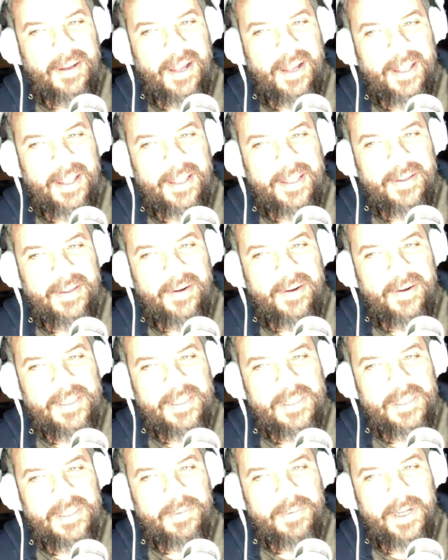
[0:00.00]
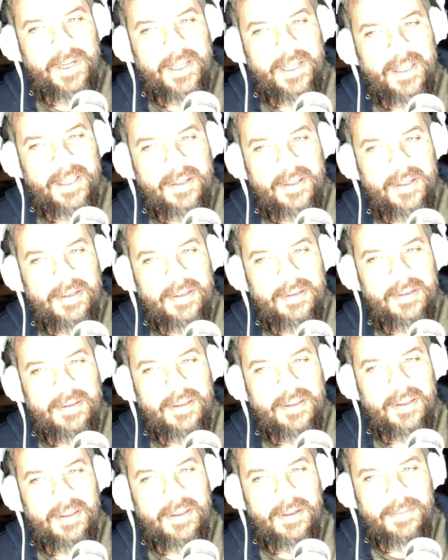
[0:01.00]
I think they're already splitting the
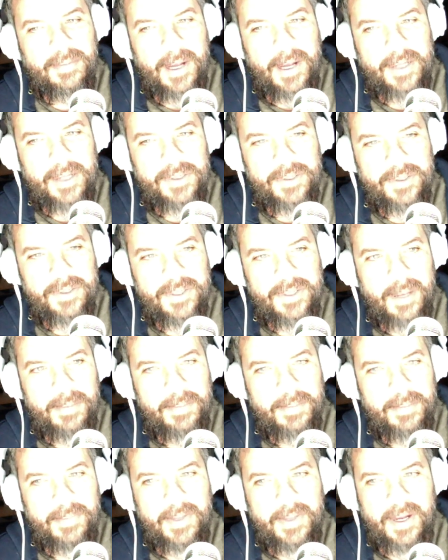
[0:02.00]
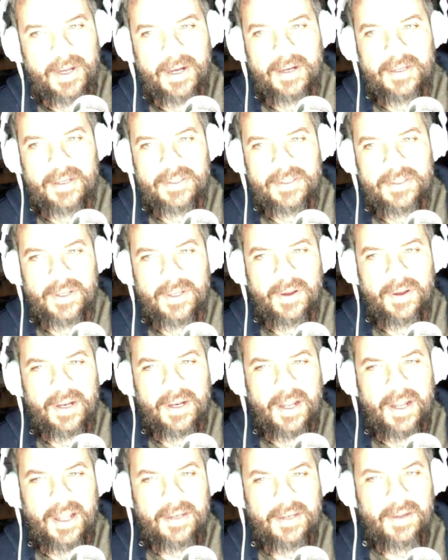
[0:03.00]
modules up there. So
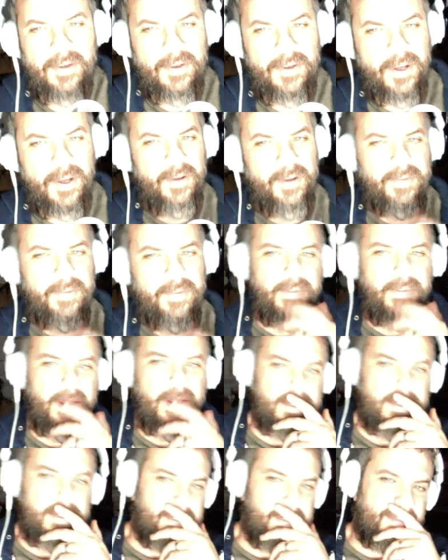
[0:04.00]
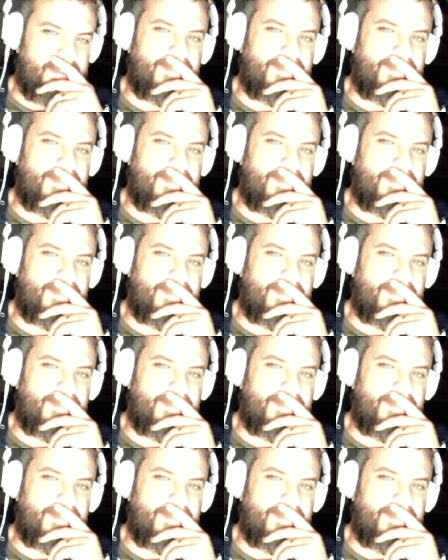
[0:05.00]
I don't know if that's